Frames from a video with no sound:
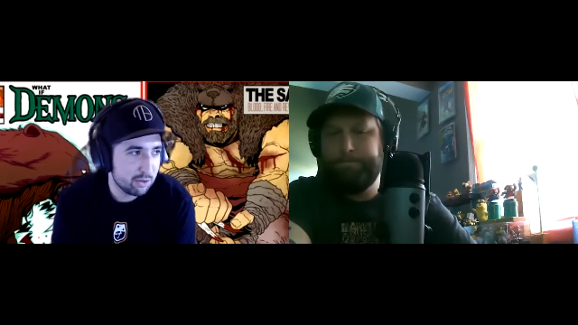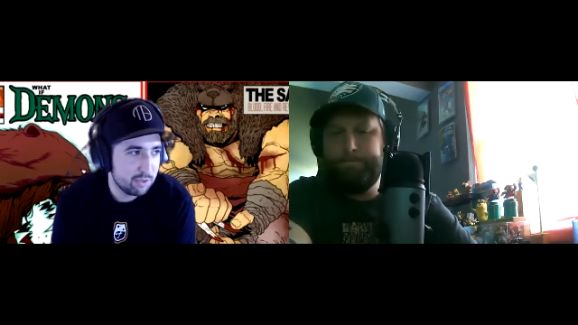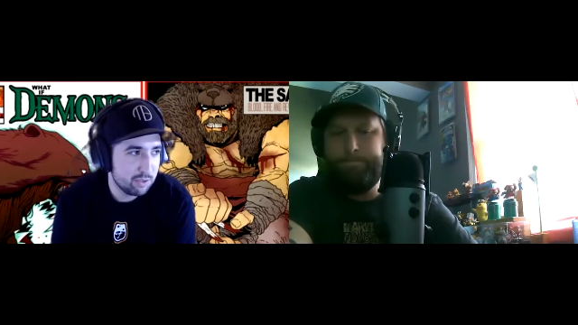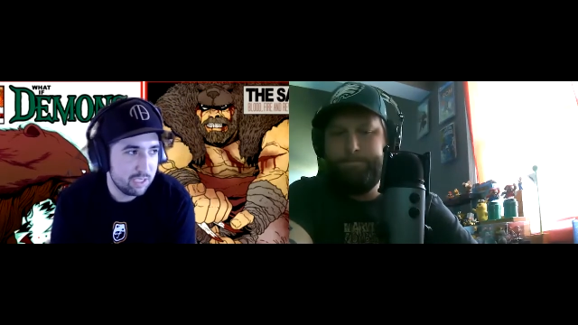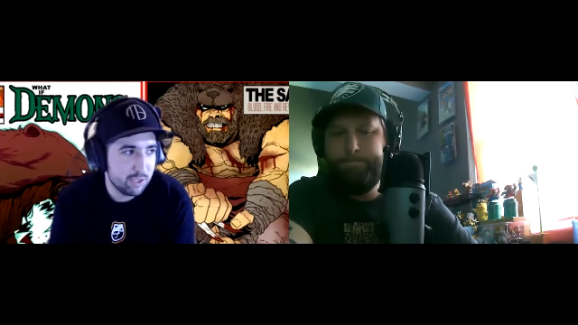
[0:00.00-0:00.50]

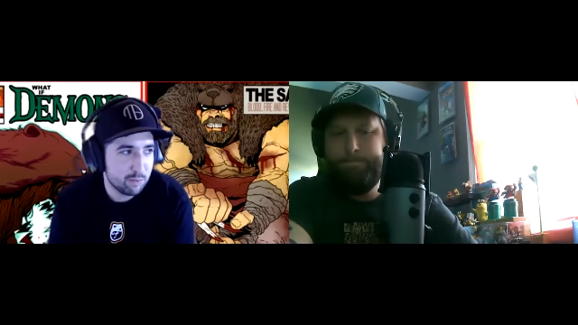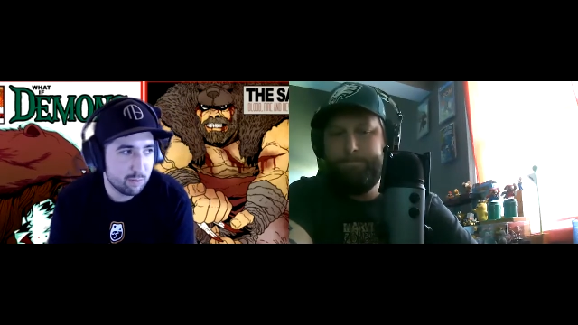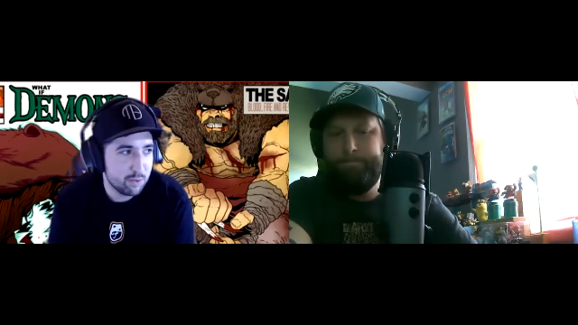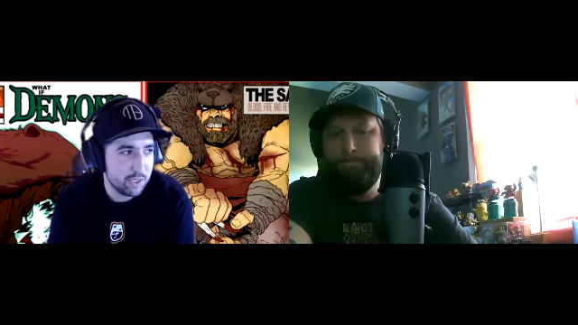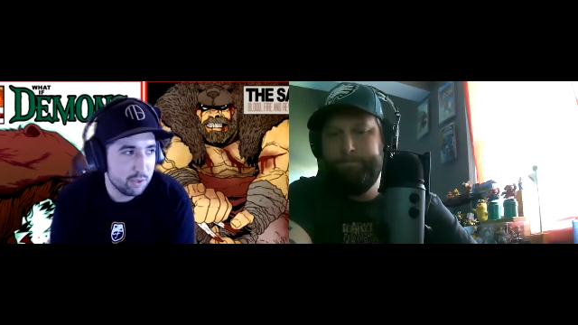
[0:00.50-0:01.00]
Speaker 1: T V or
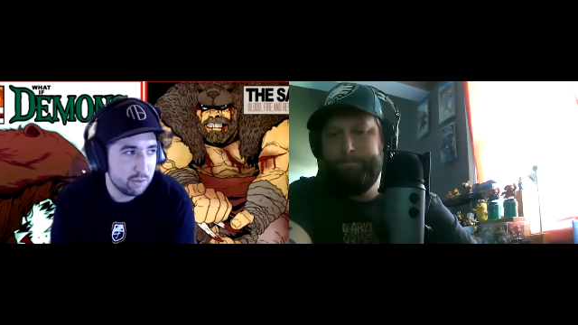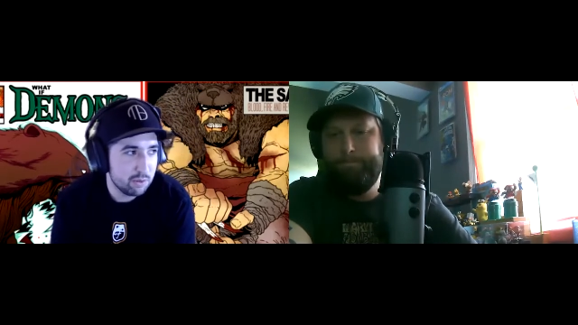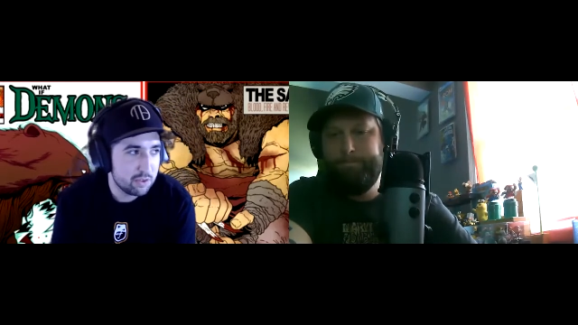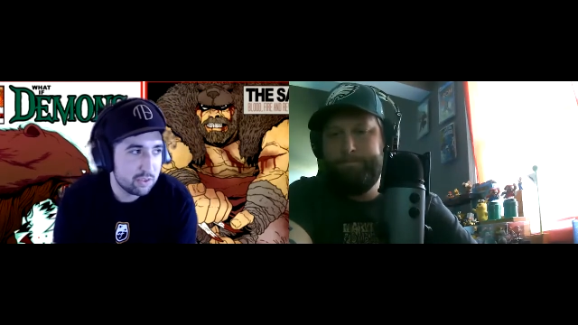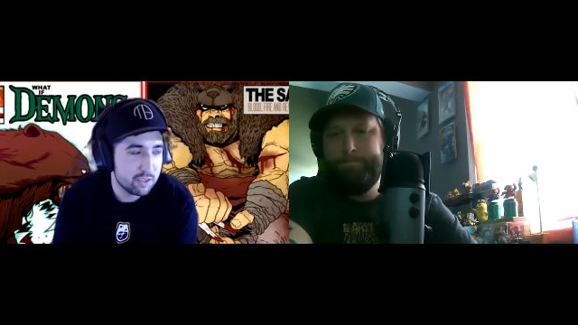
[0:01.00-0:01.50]
movie
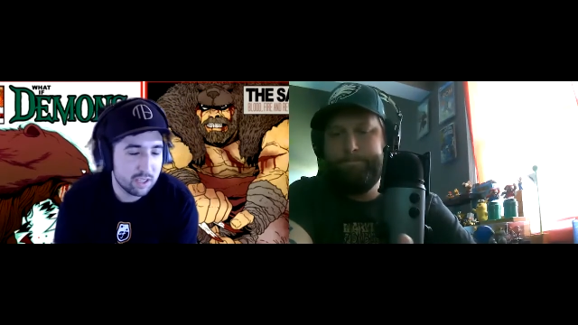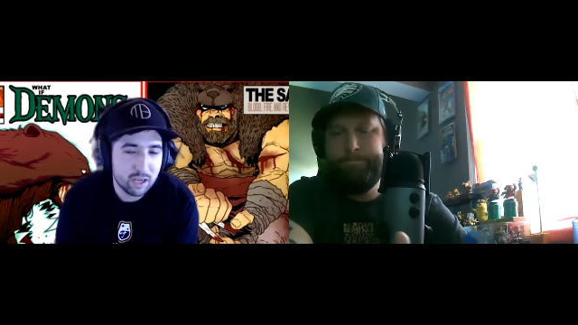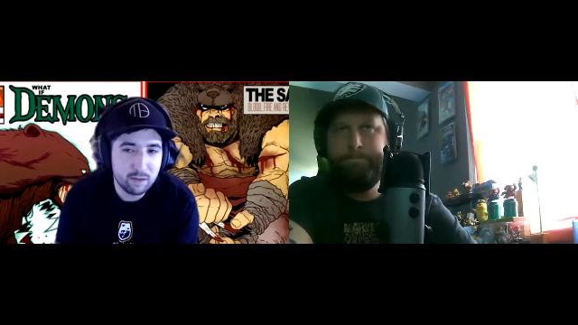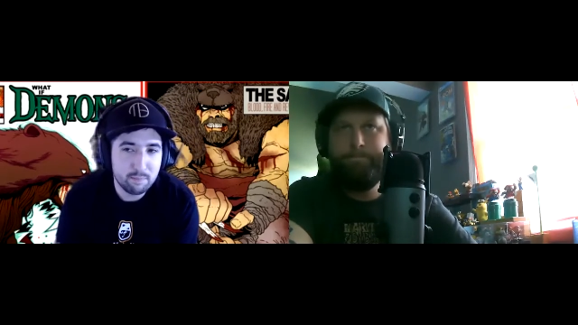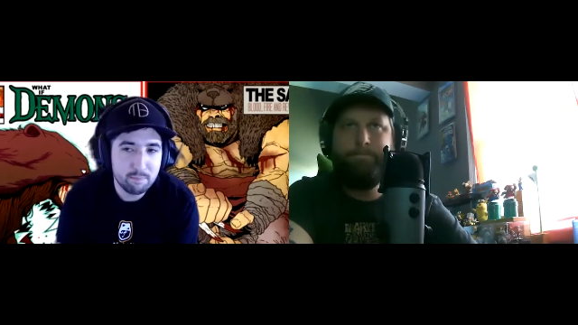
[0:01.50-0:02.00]
news.
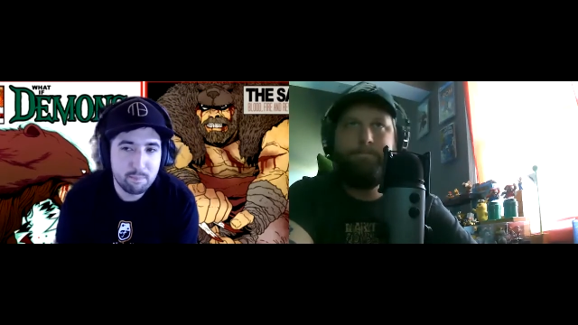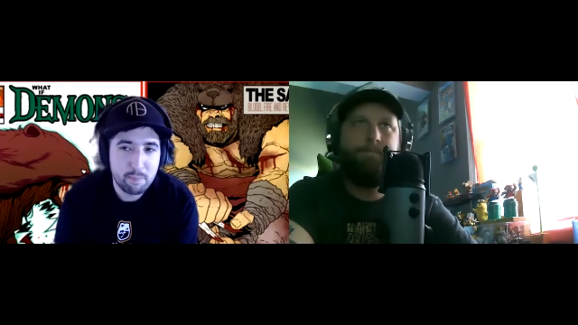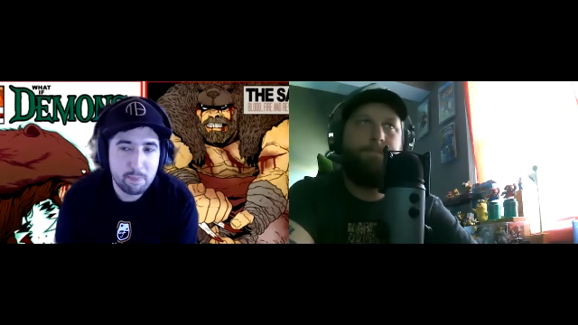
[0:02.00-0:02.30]
Um,